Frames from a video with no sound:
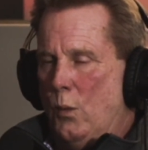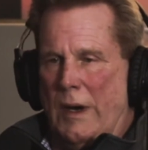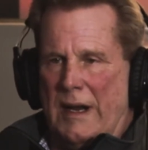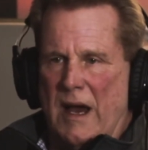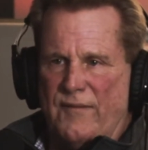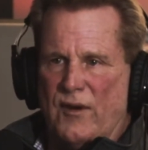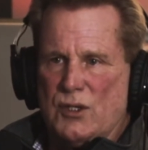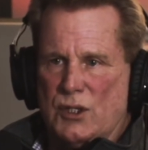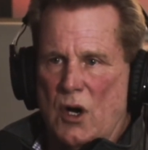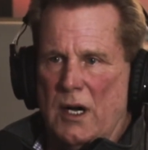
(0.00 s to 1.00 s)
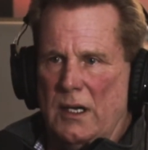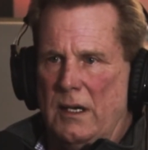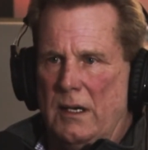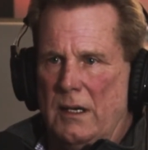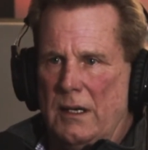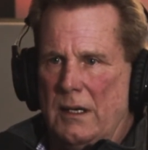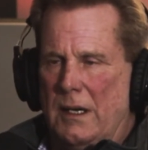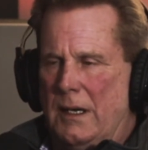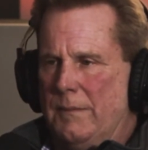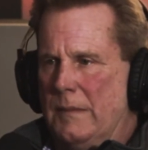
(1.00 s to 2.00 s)
When I first started
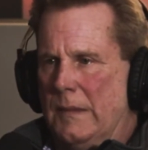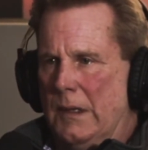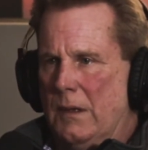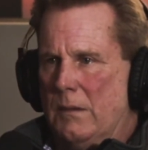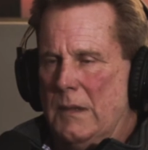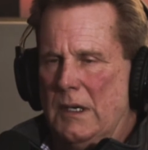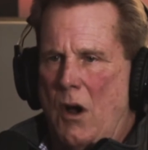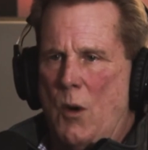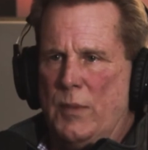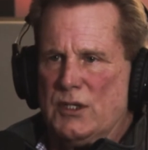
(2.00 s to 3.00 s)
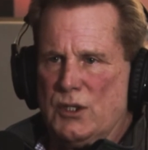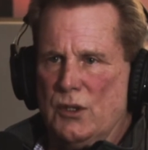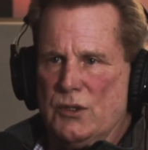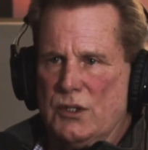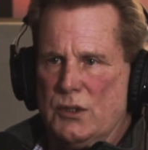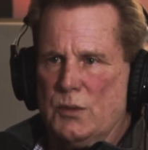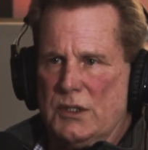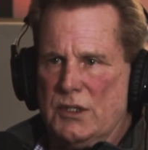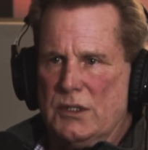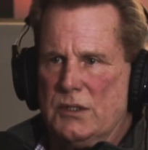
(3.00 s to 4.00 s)
Opening Solutions,
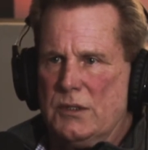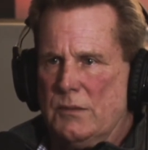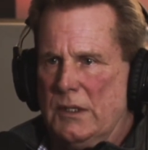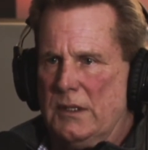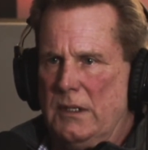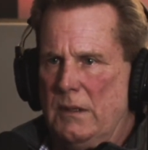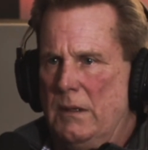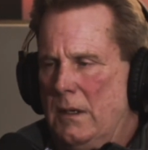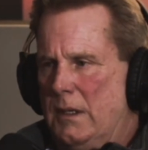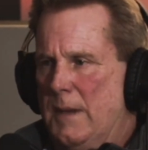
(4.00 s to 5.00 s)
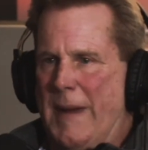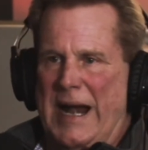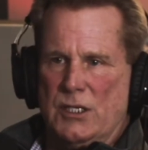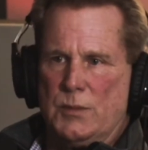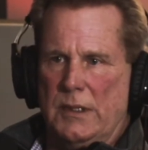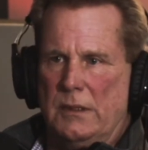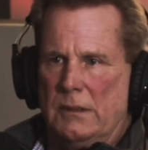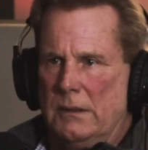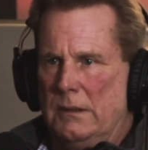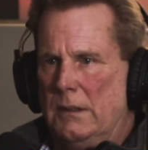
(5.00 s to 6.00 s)
which is what the management
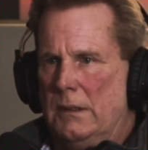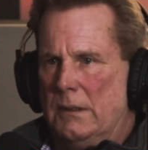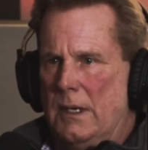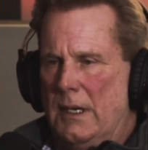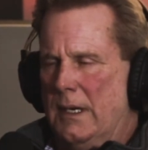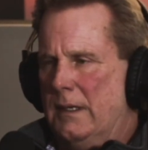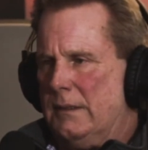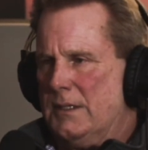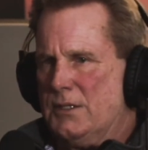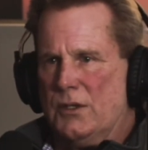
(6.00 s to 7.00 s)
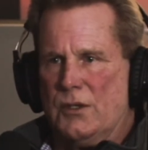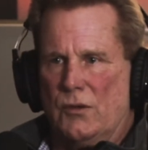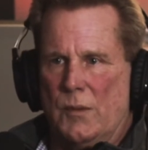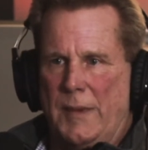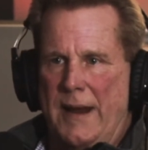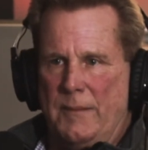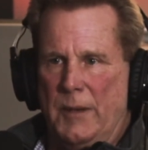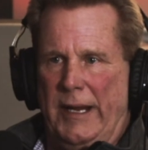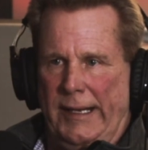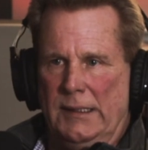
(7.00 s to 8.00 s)
consulting group came to
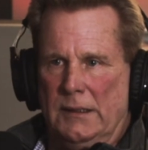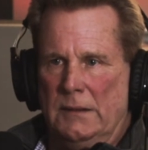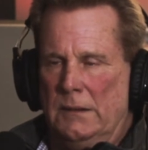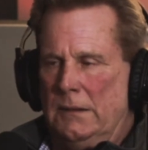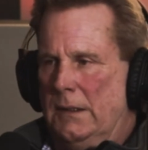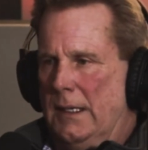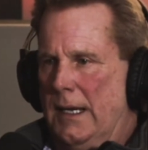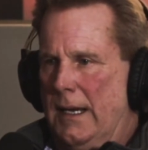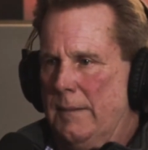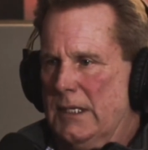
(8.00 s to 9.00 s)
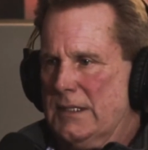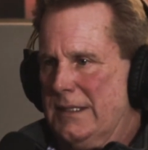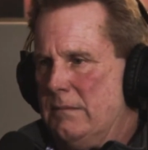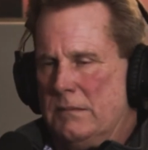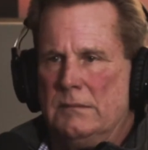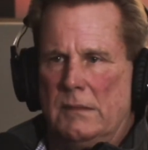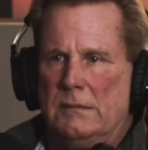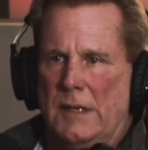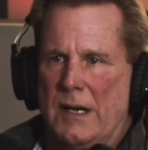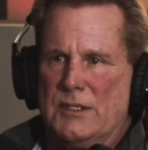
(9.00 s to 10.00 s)
be, because
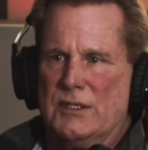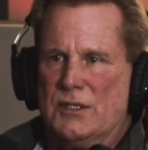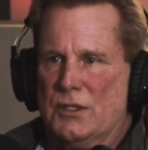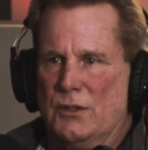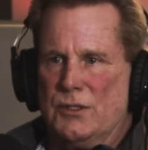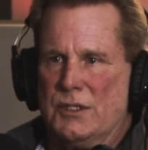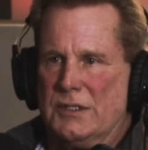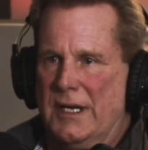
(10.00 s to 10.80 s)
I was into solutions.